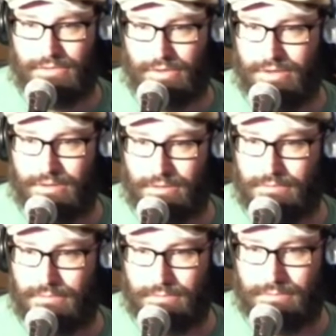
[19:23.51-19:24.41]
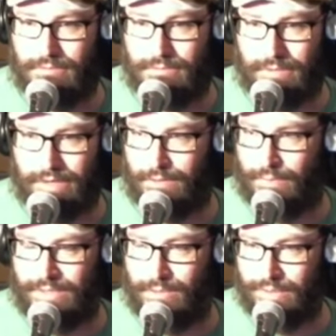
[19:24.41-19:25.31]
video. Mm. Like the,
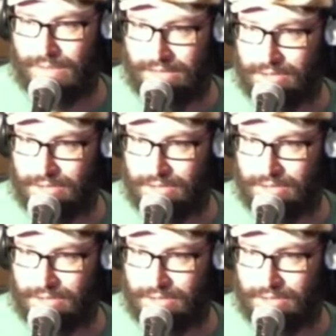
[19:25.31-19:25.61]
we did one last